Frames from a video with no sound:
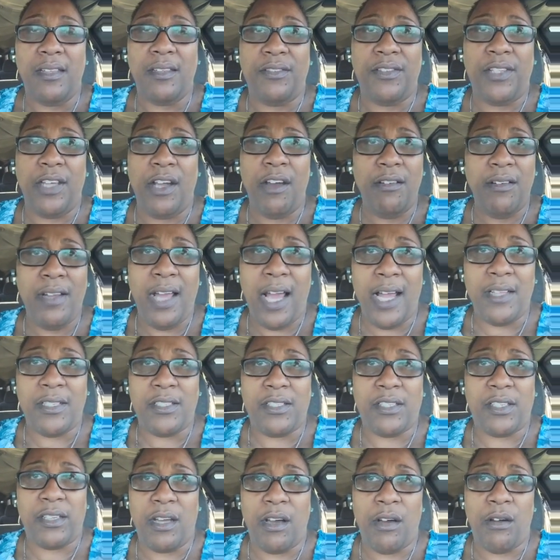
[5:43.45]
they're not
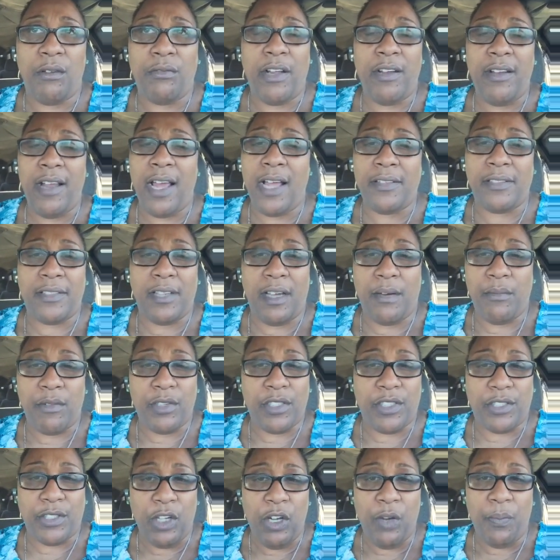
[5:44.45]
slow. They're not dumb or
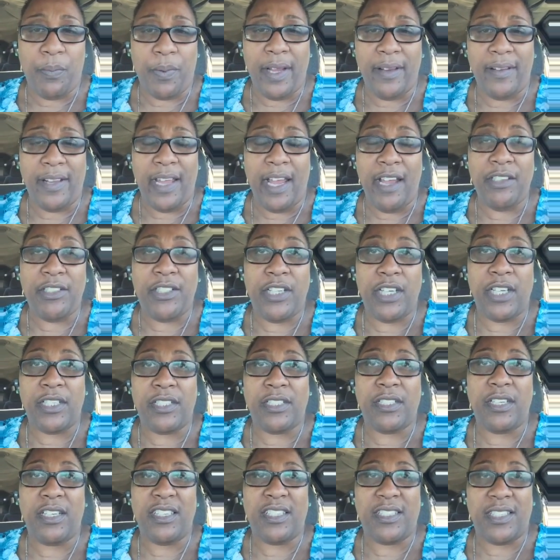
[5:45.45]
stupid. They
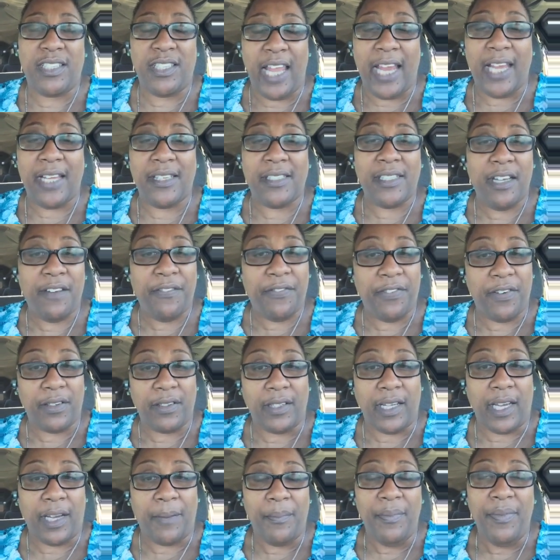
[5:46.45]
just think
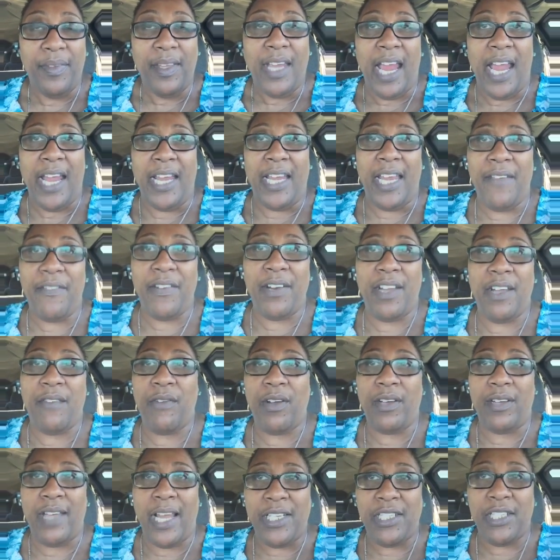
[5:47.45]
differently. And even in
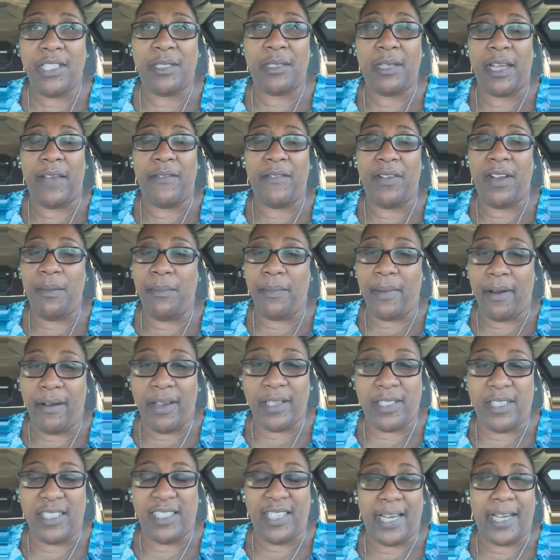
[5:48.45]
relationships, even in
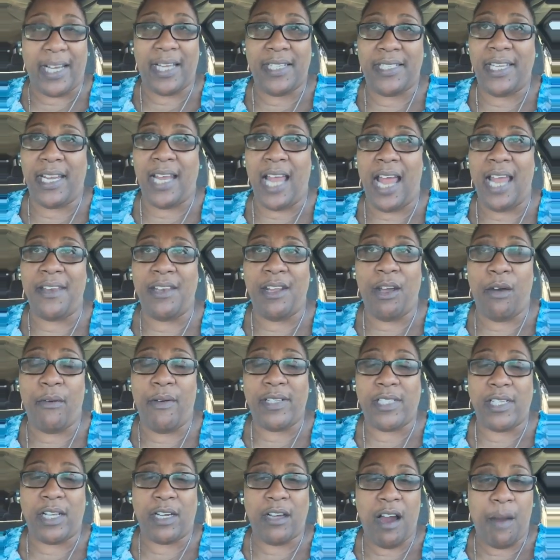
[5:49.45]
marriages, like I said, I know
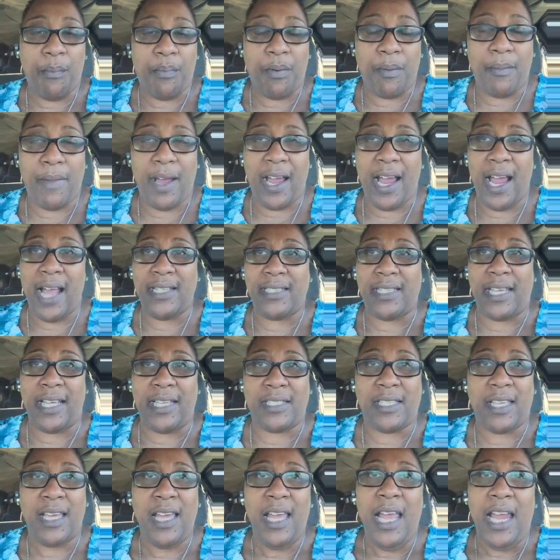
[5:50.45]
it's a compromise.
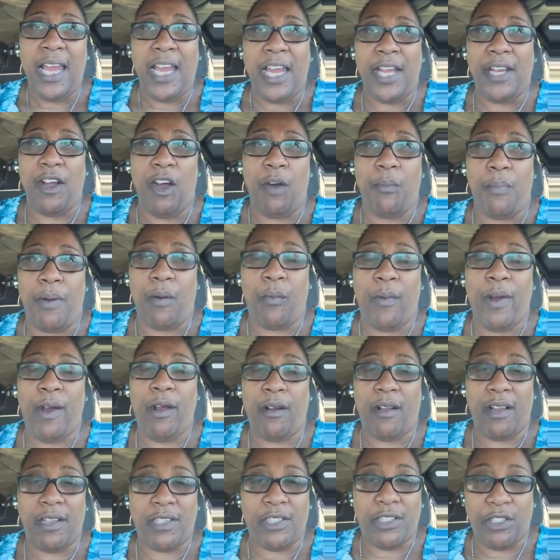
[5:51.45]
It's, but we're
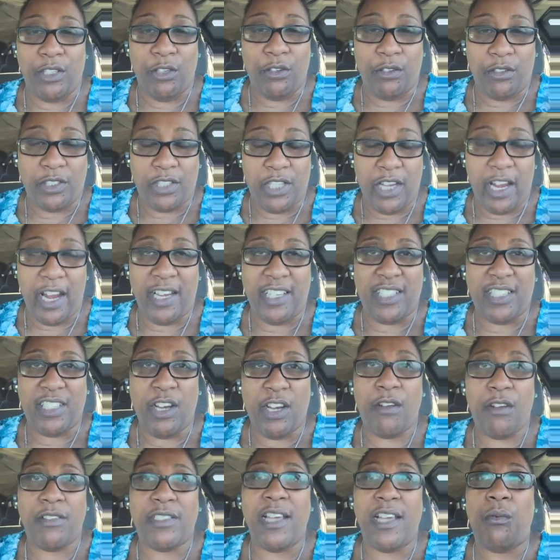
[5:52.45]
going to
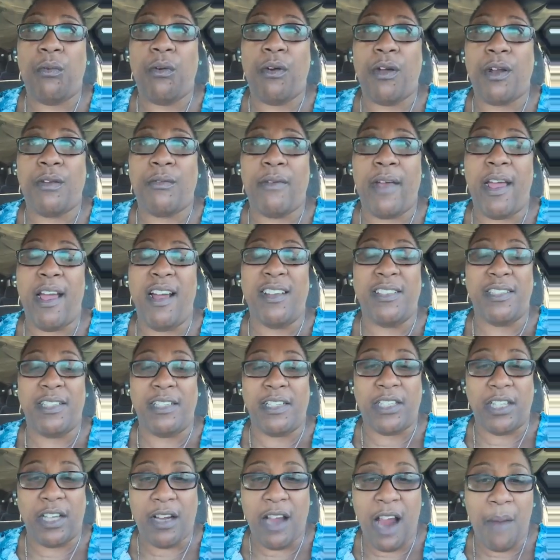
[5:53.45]
turn that word
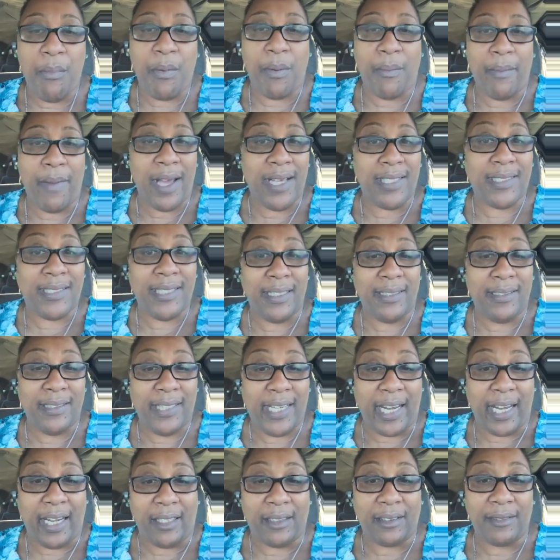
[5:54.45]
around to compromise to
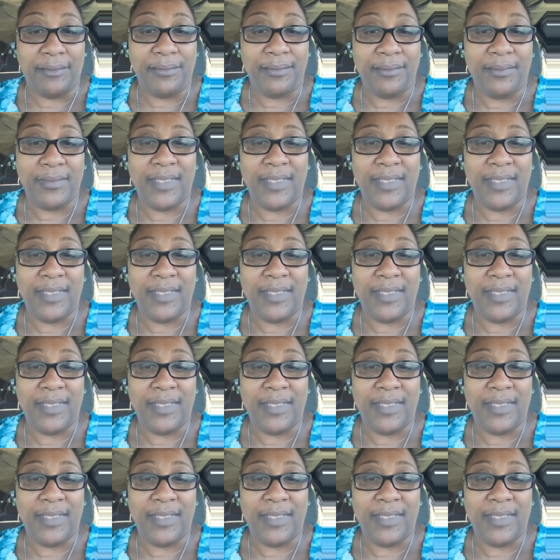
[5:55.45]
lean.